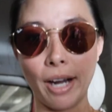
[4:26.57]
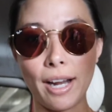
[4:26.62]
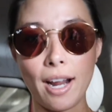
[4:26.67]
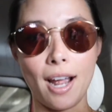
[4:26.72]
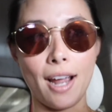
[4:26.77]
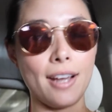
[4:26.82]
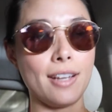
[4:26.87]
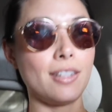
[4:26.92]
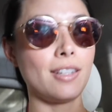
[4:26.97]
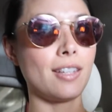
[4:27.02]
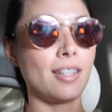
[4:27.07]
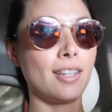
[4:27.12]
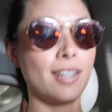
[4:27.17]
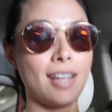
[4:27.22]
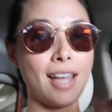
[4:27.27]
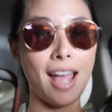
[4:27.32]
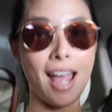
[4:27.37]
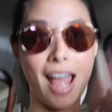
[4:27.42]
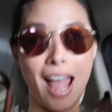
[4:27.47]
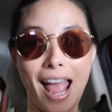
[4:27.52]
right, guys,
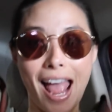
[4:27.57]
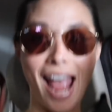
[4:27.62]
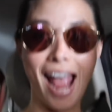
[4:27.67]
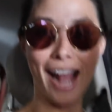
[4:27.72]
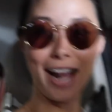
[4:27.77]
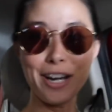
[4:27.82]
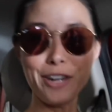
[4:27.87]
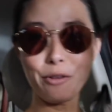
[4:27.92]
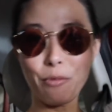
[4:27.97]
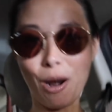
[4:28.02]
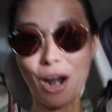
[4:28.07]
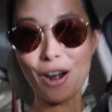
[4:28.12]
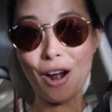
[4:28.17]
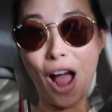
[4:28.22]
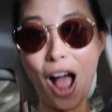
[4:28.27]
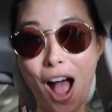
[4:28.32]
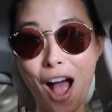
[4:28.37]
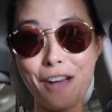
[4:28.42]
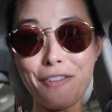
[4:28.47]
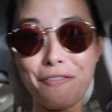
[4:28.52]
and we're
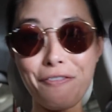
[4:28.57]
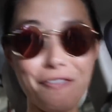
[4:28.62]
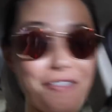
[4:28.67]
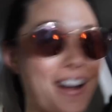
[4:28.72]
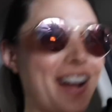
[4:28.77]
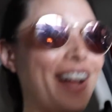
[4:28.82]
off.